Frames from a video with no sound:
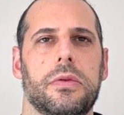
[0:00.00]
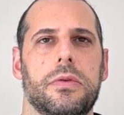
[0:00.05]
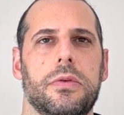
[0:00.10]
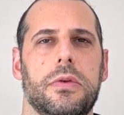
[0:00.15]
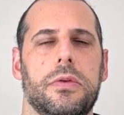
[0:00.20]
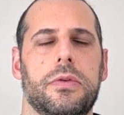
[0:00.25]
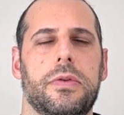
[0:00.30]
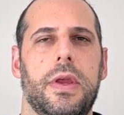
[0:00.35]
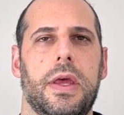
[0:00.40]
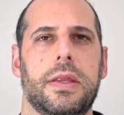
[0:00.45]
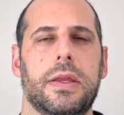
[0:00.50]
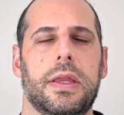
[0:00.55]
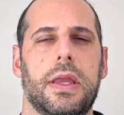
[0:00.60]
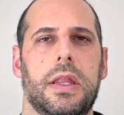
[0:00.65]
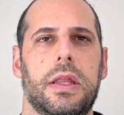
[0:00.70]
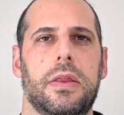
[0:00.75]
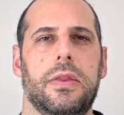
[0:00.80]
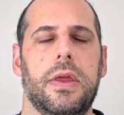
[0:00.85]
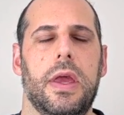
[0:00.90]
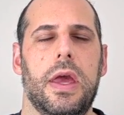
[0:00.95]
Just
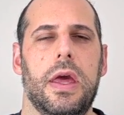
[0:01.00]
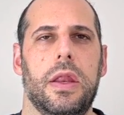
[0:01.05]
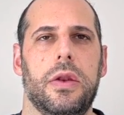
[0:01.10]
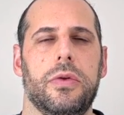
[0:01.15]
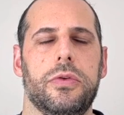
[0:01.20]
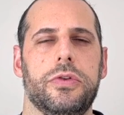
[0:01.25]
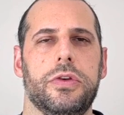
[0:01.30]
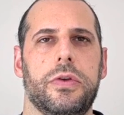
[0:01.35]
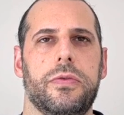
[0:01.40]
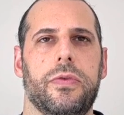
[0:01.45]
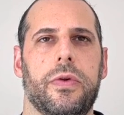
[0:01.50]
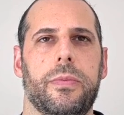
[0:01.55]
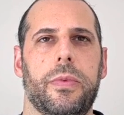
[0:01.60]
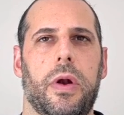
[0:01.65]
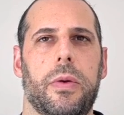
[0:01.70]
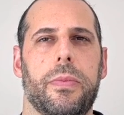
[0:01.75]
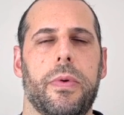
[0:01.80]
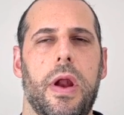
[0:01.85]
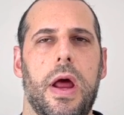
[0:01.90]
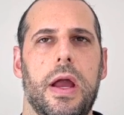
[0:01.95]
dedicating the energy from our
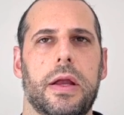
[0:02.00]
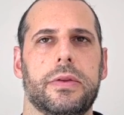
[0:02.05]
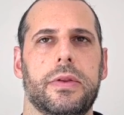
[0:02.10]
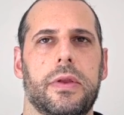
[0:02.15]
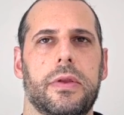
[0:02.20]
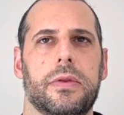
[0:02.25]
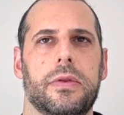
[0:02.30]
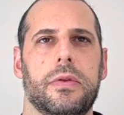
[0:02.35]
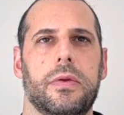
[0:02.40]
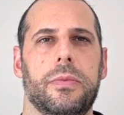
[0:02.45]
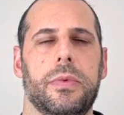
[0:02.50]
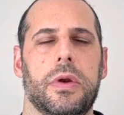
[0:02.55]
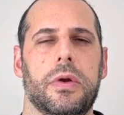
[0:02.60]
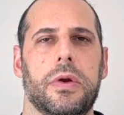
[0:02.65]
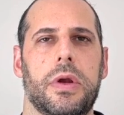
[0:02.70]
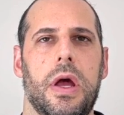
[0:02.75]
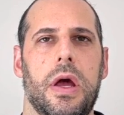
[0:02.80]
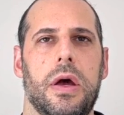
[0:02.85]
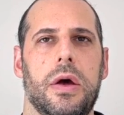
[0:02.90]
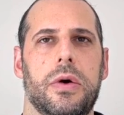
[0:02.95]
practice, no matter
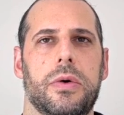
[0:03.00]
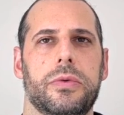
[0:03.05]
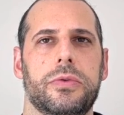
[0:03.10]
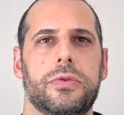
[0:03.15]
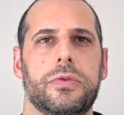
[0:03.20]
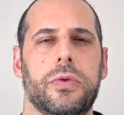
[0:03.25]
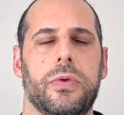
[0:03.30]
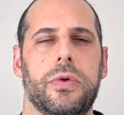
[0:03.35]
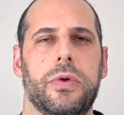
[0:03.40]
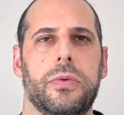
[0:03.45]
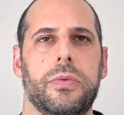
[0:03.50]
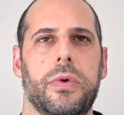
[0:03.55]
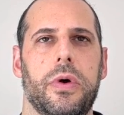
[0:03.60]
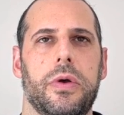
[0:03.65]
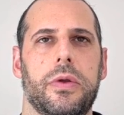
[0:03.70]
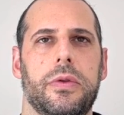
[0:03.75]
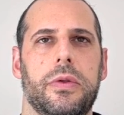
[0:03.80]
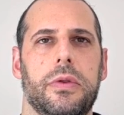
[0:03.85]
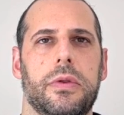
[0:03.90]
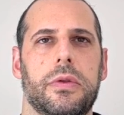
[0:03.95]
how short it
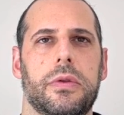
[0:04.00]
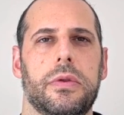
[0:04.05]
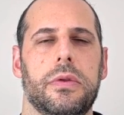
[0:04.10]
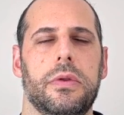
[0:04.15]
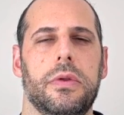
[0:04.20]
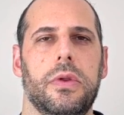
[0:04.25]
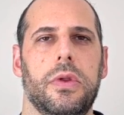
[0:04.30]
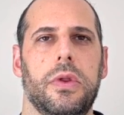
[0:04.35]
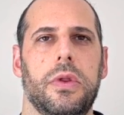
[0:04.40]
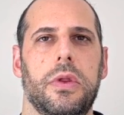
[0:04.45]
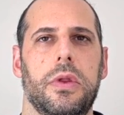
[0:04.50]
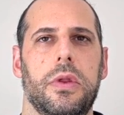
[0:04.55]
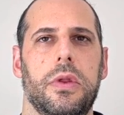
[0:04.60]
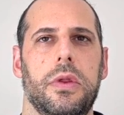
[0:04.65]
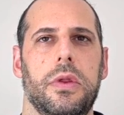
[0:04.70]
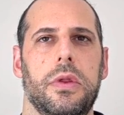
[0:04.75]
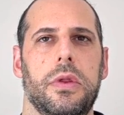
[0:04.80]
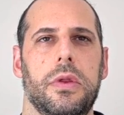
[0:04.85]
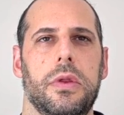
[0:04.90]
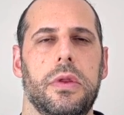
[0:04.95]
was,
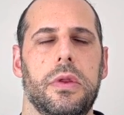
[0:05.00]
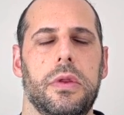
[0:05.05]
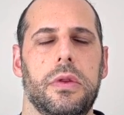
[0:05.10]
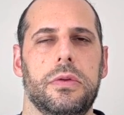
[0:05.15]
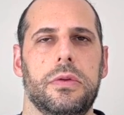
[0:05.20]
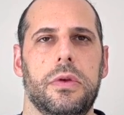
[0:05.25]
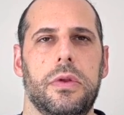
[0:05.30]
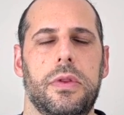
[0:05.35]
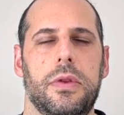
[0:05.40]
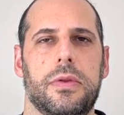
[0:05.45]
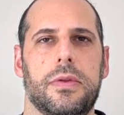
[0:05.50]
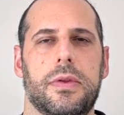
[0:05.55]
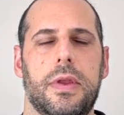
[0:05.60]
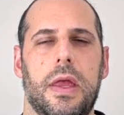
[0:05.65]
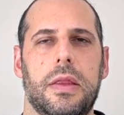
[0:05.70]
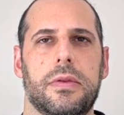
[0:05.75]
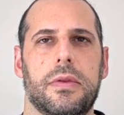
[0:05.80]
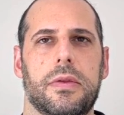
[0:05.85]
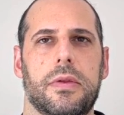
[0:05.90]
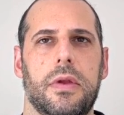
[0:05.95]
to the
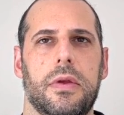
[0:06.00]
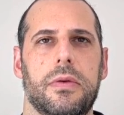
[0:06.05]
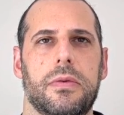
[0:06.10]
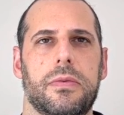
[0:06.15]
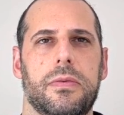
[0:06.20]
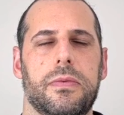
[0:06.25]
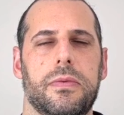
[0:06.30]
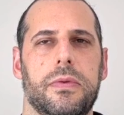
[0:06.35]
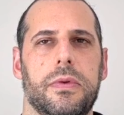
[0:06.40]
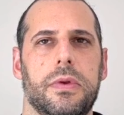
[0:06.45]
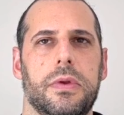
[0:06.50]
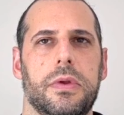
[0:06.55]
sense of